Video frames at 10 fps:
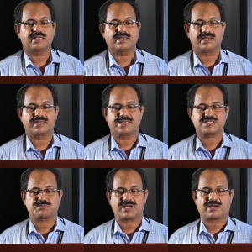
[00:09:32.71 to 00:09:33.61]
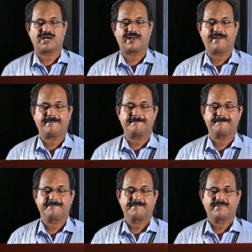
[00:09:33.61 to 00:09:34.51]
in his Pargana
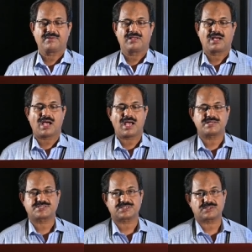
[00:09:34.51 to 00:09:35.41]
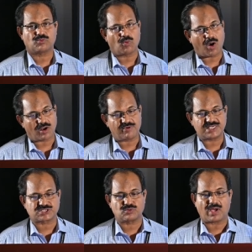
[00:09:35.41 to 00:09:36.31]
and who
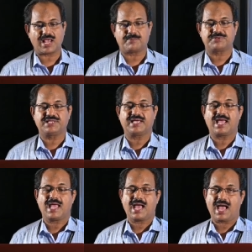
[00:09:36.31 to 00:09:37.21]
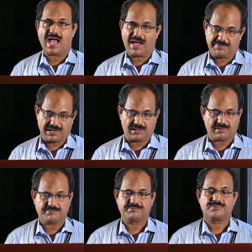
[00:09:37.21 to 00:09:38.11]
always to help the Amil.
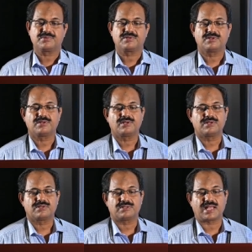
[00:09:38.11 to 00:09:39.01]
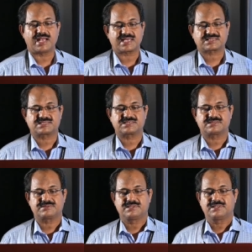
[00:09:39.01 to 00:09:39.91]
Then next,
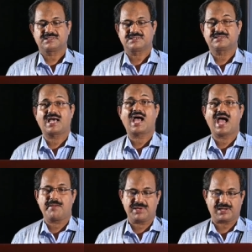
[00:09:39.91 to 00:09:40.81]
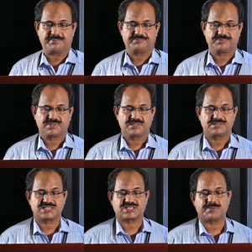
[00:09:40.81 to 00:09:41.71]
the Amil.
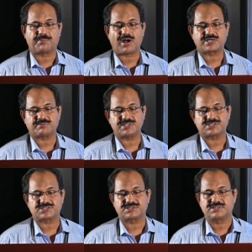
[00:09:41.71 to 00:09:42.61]
This department